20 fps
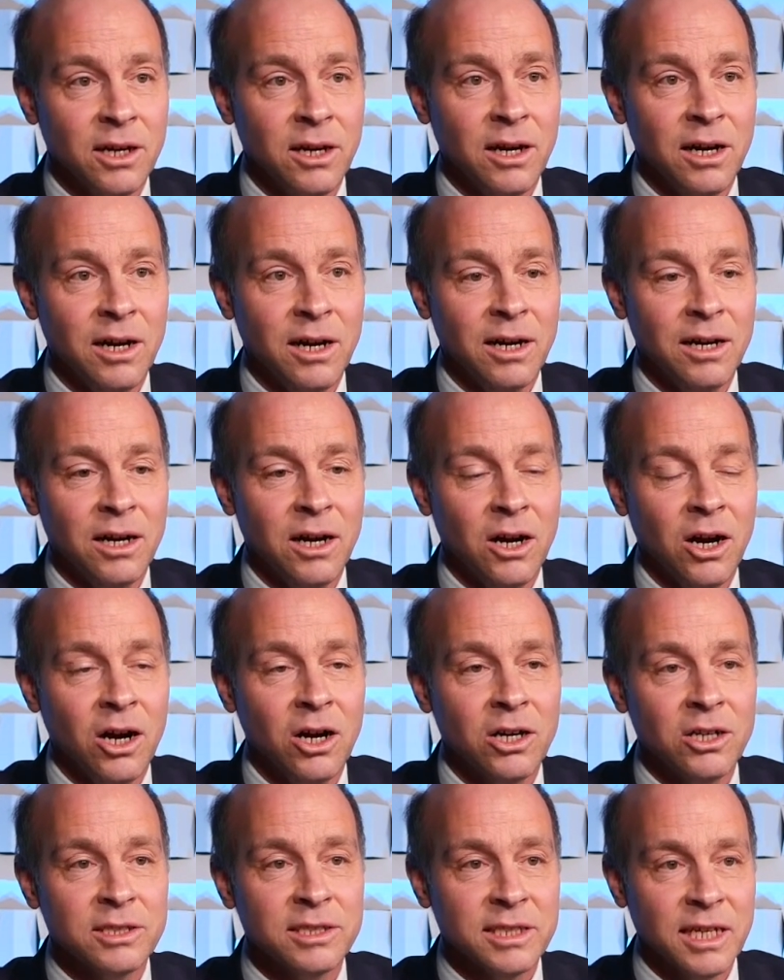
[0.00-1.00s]

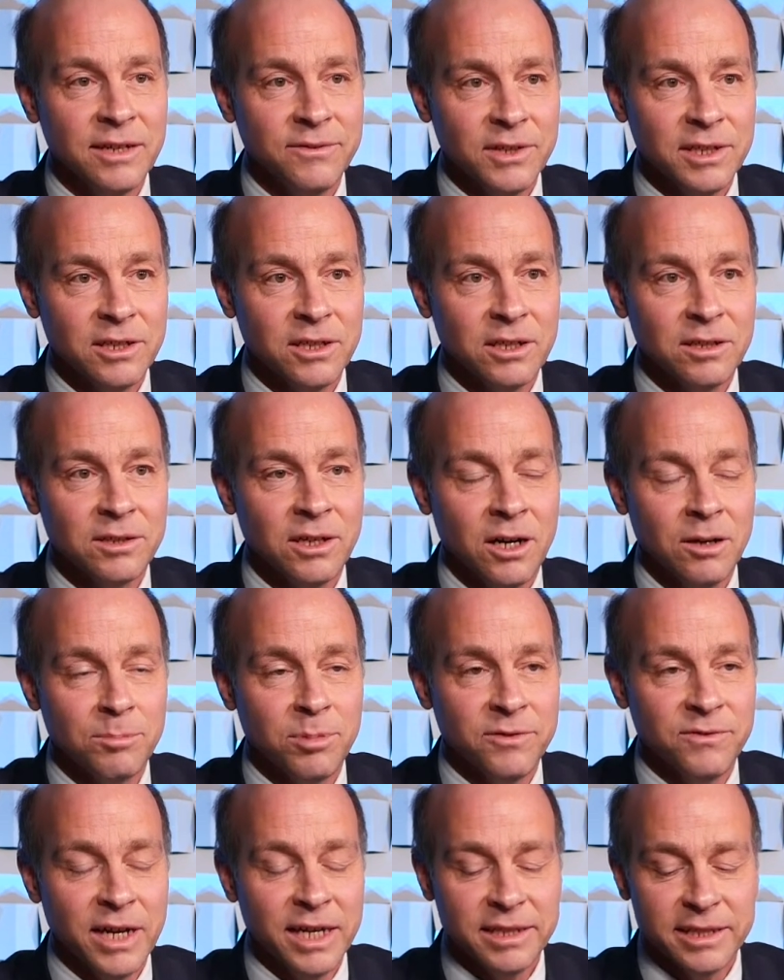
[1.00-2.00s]
are saving, are
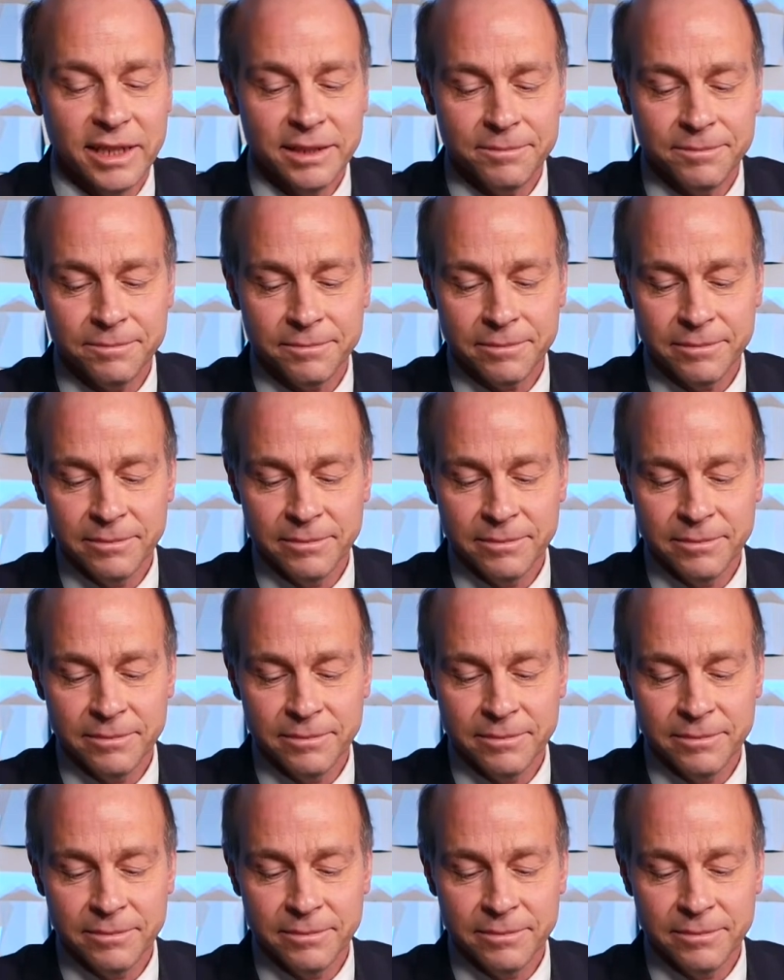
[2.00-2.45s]
preventing.